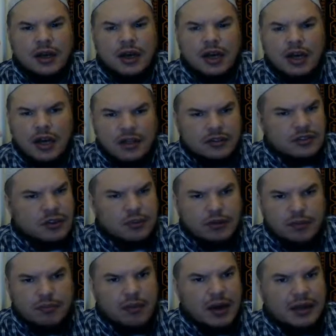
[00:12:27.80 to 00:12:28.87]
accustomed
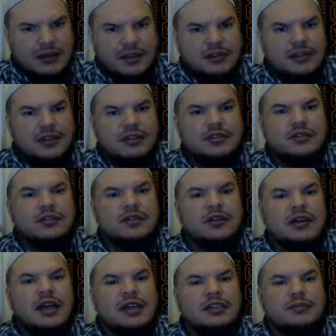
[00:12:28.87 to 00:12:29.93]
to practicing
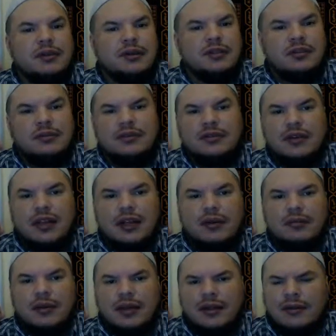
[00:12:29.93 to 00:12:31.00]
certain aspects of
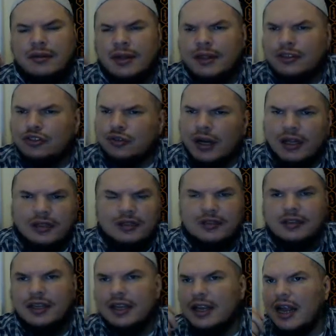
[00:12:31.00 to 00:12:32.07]
Islam and then trying to
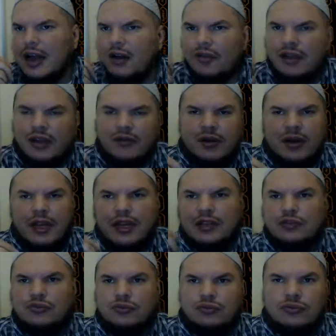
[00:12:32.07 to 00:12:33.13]
see how they relate
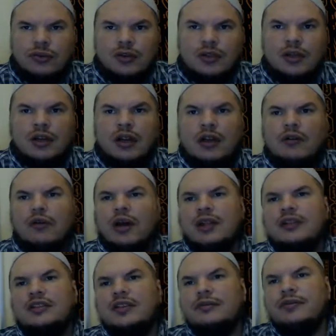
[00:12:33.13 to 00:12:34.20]
to
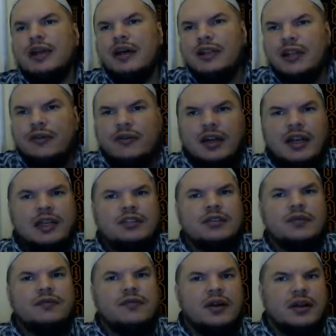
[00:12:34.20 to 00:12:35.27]
relatives, how they relate
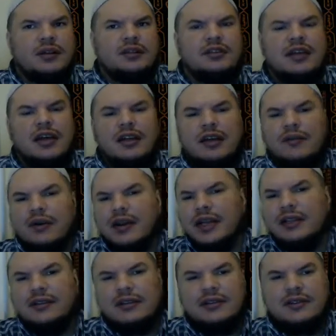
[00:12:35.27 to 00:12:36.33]
to friends, how they
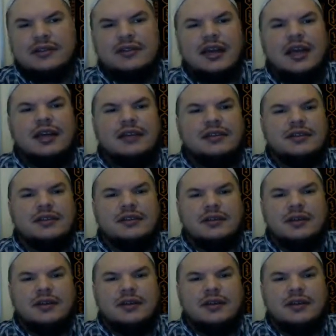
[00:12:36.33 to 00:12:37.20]
relate to society.